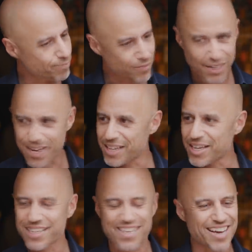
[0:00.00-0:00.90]
It,
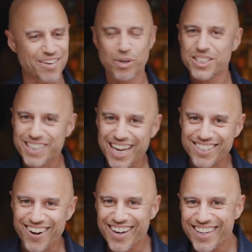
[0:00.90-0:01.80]
it, it, what'd you say?
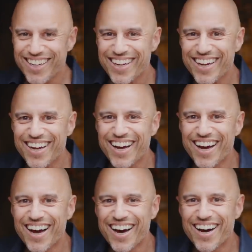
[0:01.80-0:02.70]
Sorry.
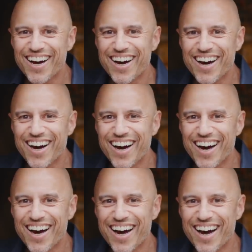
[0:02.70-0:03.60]
Not the ring of
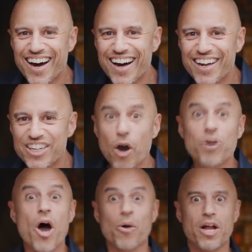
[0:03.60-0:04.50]
the ass. No,
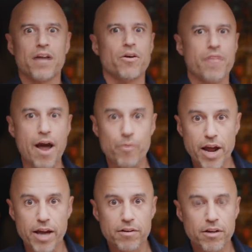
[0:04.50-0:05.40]
no, not no that
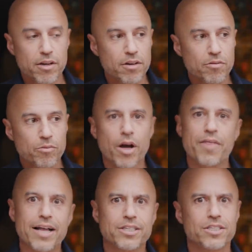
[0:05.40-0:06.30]
ring. Well,
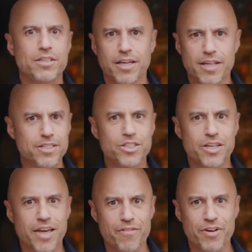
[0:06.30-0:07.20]
that's just that's just a
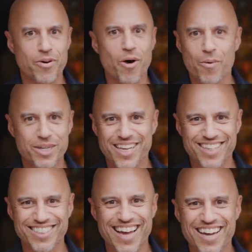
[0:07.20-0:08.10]
given. You always
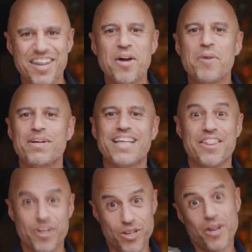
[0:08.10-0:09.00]
kiss that. But then
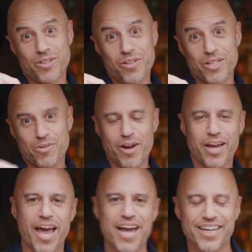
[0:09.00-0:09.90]
there's also this
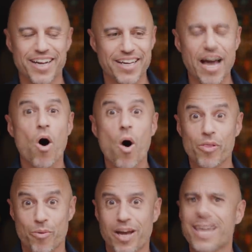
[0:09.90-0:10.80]
ring, and uh, yeah, all
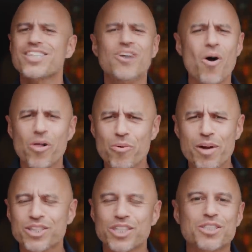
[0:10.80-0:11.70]
the ring. Kiss all the
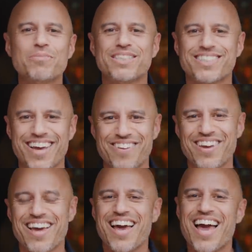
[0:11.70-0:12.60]
rings just to be safe.
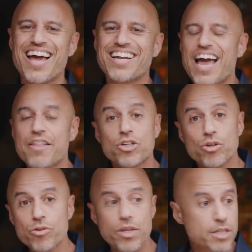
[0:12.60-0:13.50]
And and the
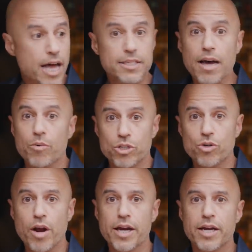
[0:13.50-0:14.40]
truth is that's how we're
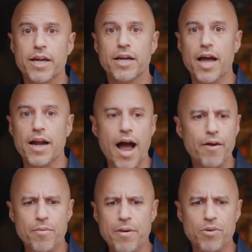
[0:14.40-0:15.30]
trained. And and I
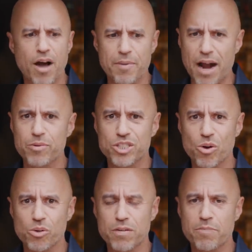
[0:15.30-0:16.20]
remember I, when I was
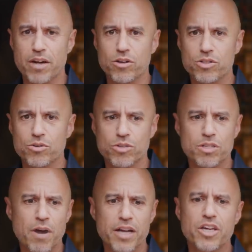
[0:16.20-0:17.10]
told in medical school,
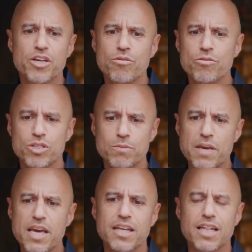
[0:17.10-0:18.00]
Damania, you
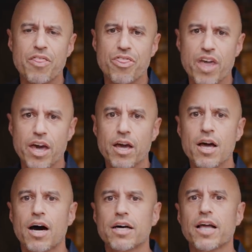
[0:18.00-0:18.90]
speak and then think.
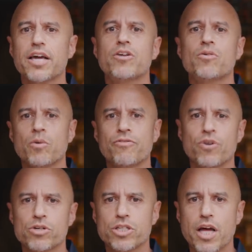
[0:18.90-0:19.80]
I'd like you to
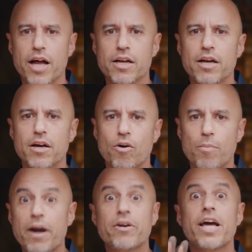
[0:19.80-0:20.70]
reverse that, or
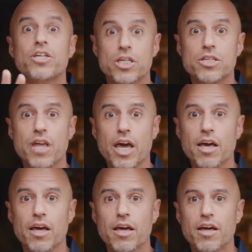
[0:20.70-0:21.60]
better yet, just
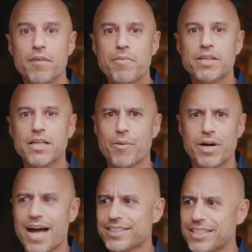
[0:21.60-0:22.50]
think. Because I would
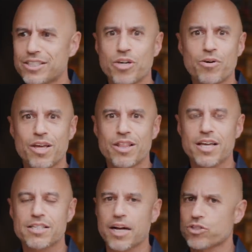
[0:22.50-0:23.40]
ask these kooky
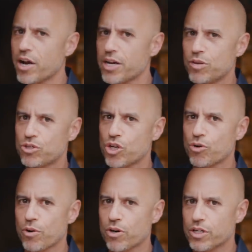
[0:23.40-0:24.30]
things, and I try to use
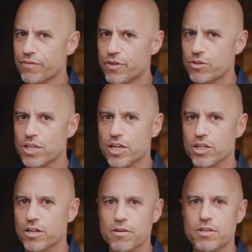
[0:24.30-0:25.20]
humor to diffuse
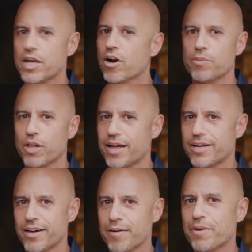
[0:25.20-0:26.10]
tension. It's a terrible
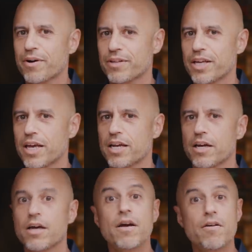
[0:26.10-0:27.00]
idea, apparently, in
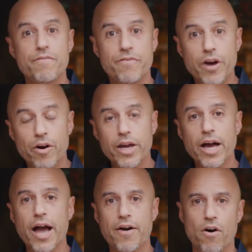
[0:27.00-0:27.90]
a very
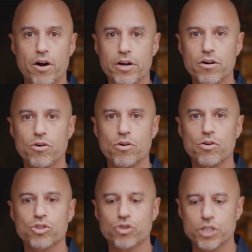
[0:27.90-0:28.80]

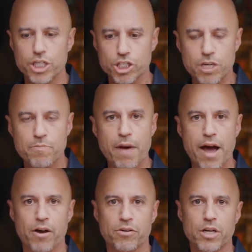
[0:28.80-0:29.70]
hierarchical,
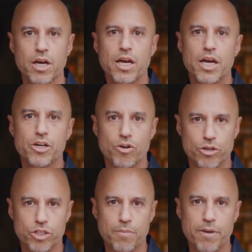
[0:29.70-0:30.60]
tradition-bound,
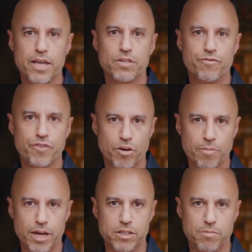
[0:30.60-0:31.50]
inertia-based,
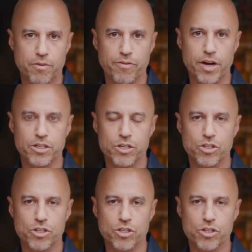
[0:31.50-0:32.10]
fear-based profession.